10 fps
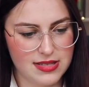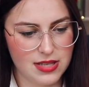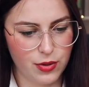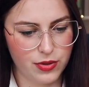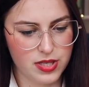
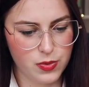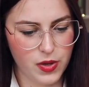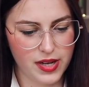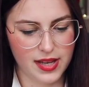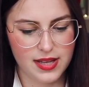So this
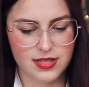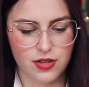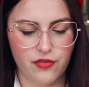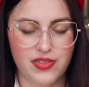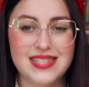one is
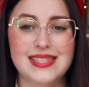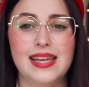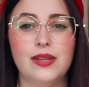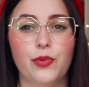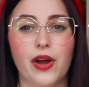of the
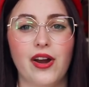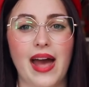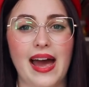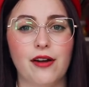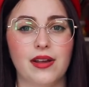scene where
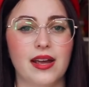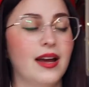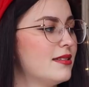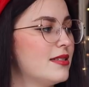Harry